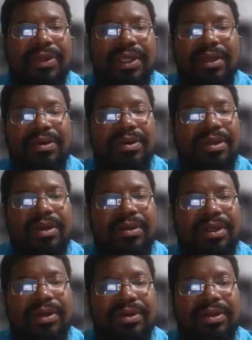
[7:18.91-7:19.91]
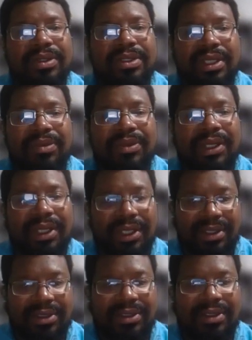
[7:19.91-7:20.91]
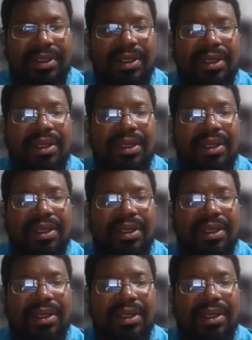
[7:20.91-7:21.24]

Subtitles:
You don't know who Shema is.